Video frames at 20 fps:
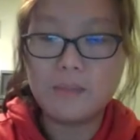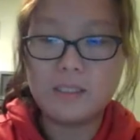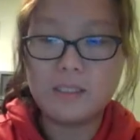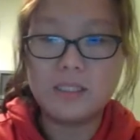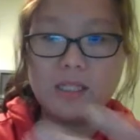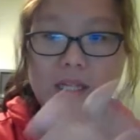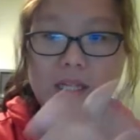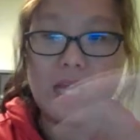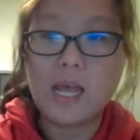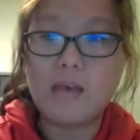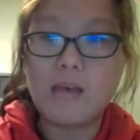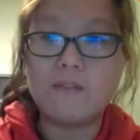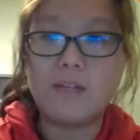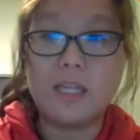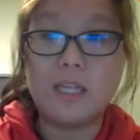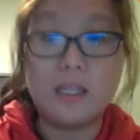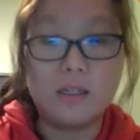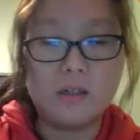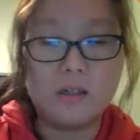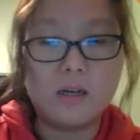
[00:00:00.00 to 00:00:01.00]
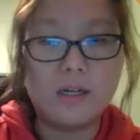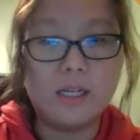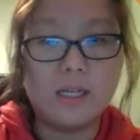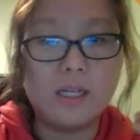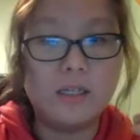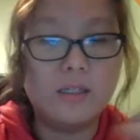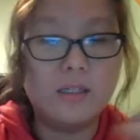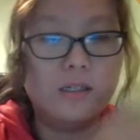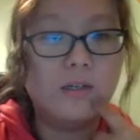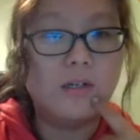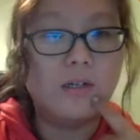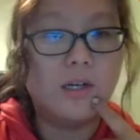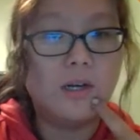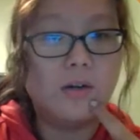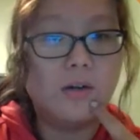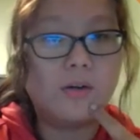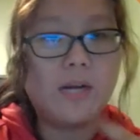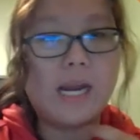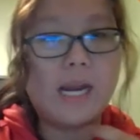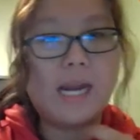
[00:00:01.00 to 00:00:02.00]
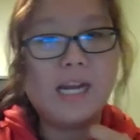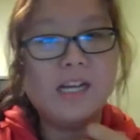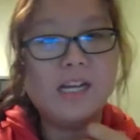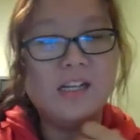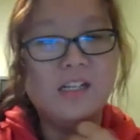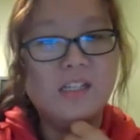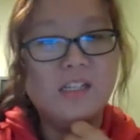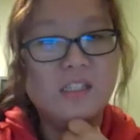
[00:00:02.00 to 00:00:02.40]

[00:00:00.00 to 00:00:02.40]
didn't have ink on it. Okay.